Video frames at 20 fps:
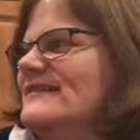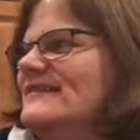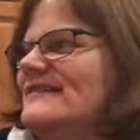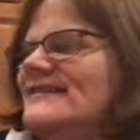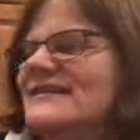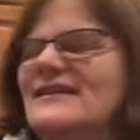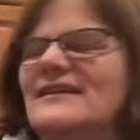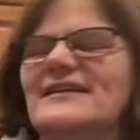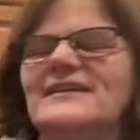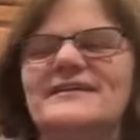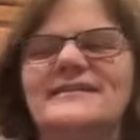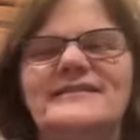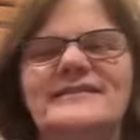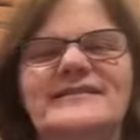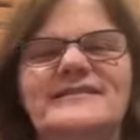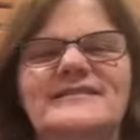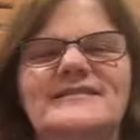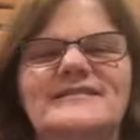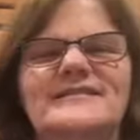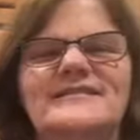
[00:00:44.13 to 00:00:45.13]

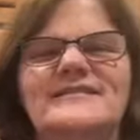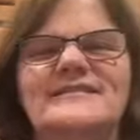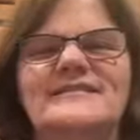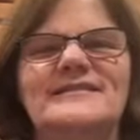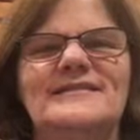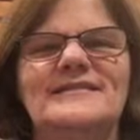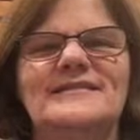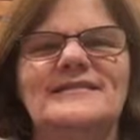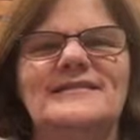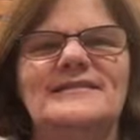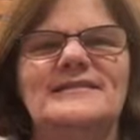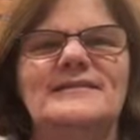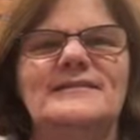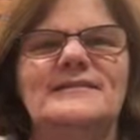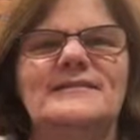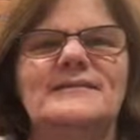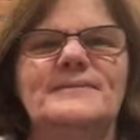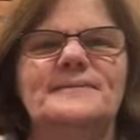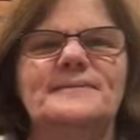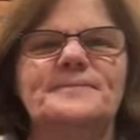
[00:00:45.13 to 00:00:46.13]

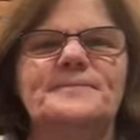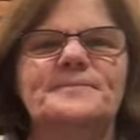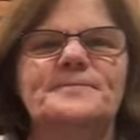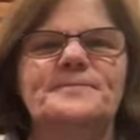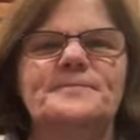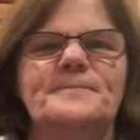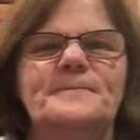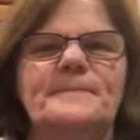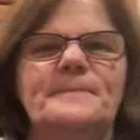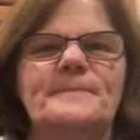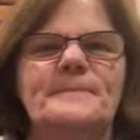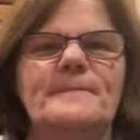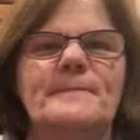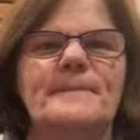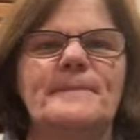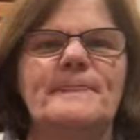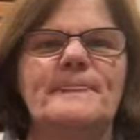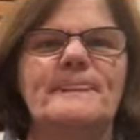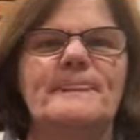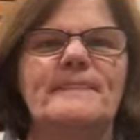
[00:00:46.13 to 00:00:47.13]

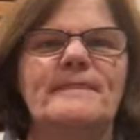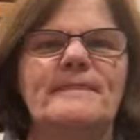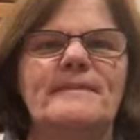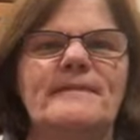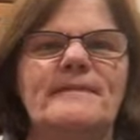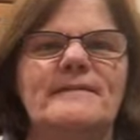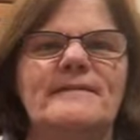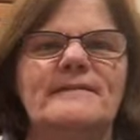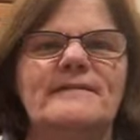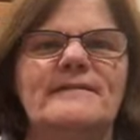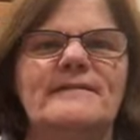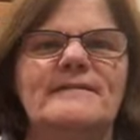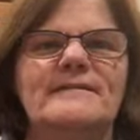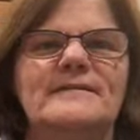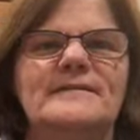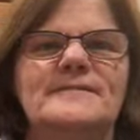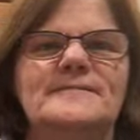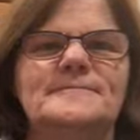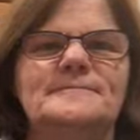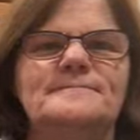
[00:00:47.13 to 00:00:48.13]

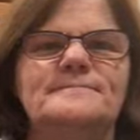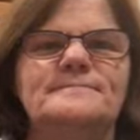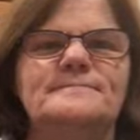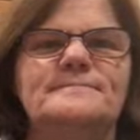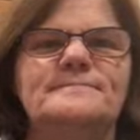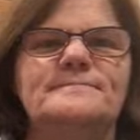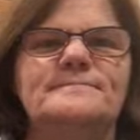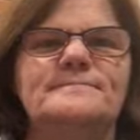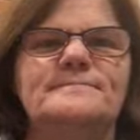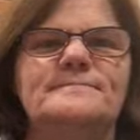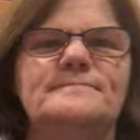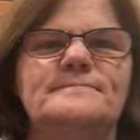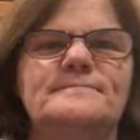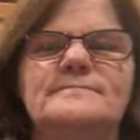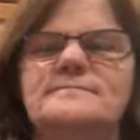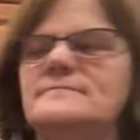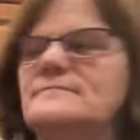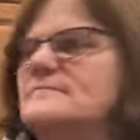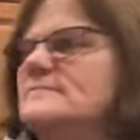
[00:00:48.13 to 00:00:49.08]
[no speech]